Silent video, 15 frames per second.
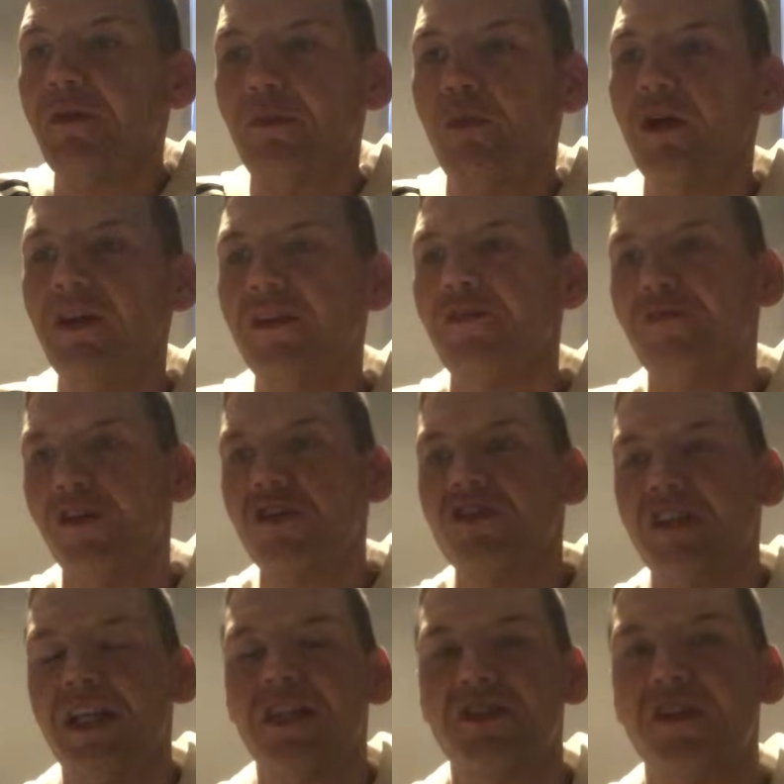one of the first
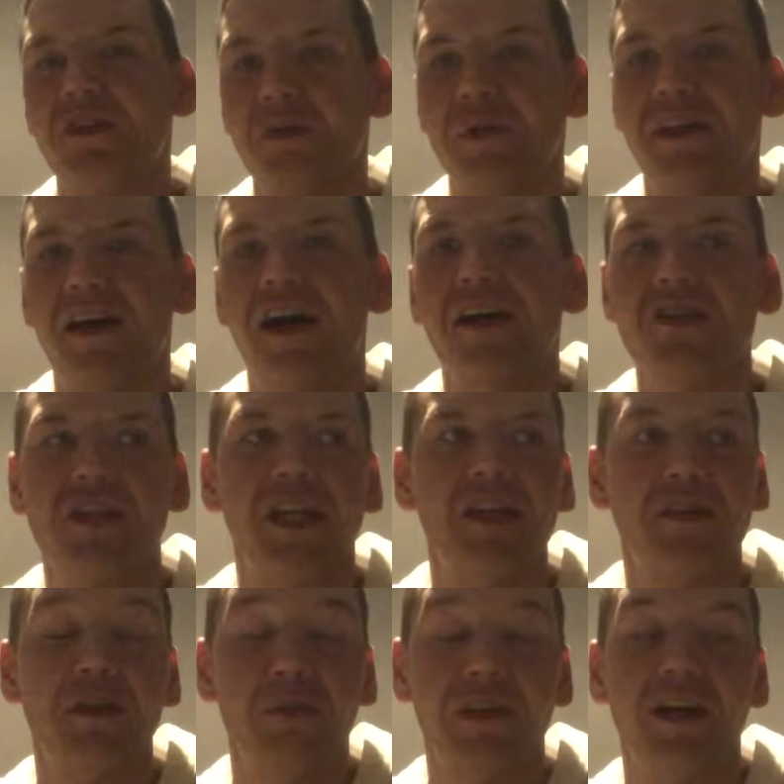things that they would ask,
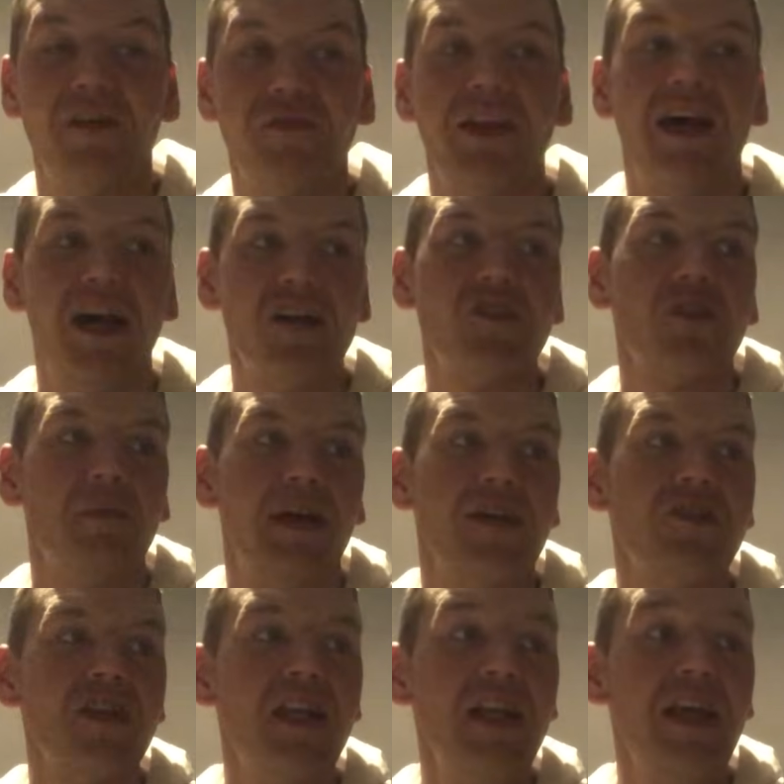you would have to ask them
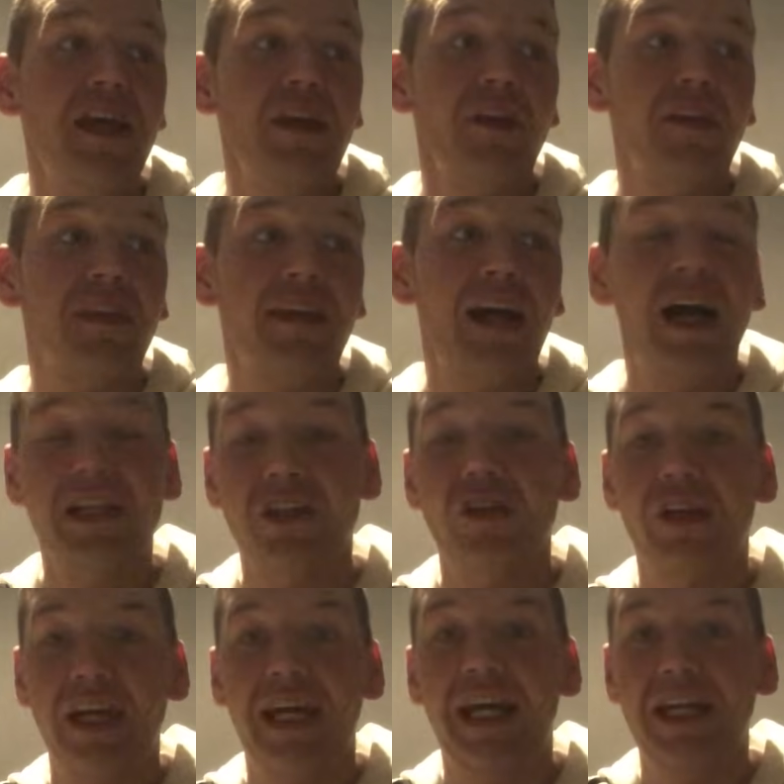is, can you
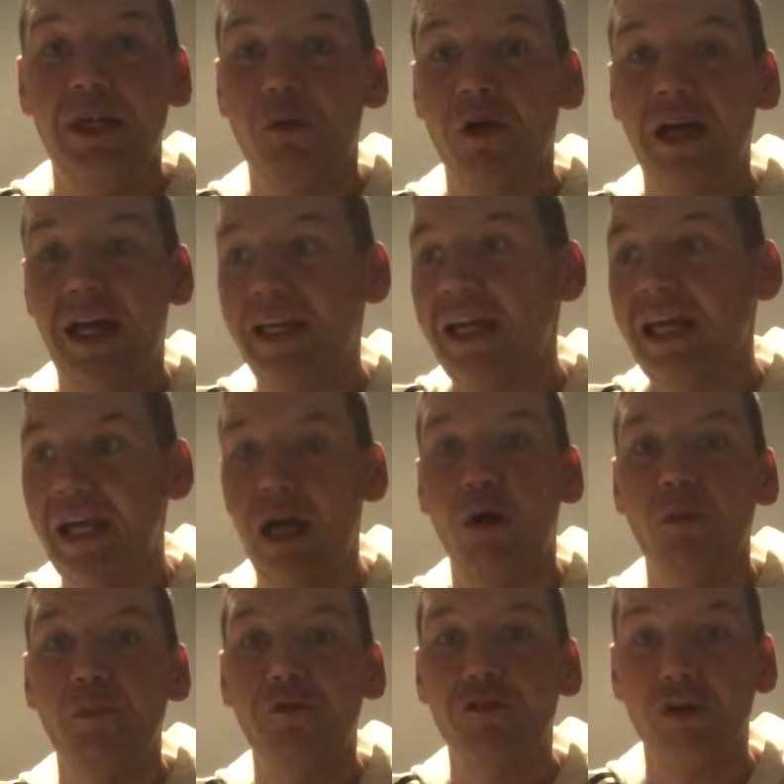get any
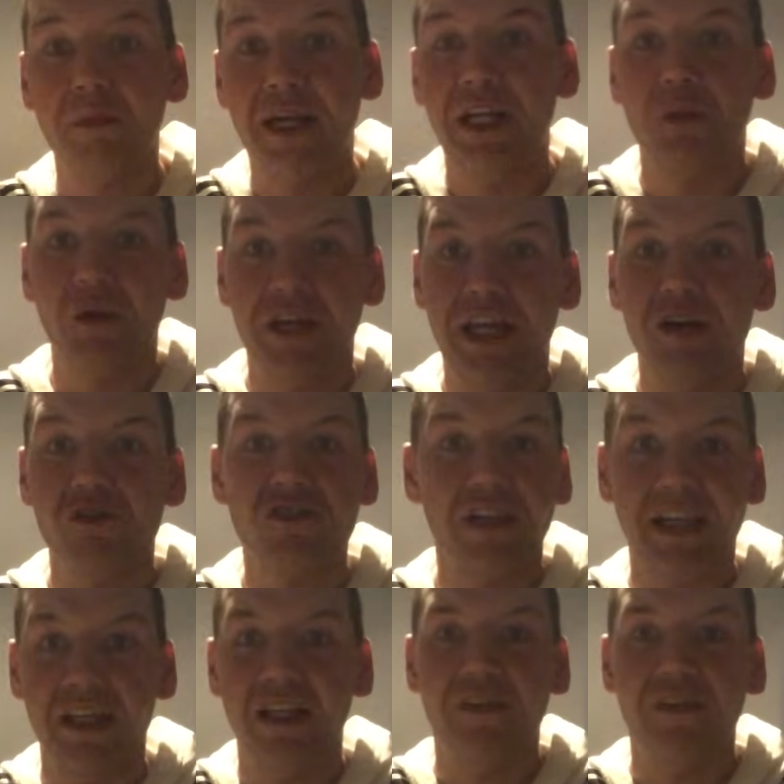help from anyone else, like any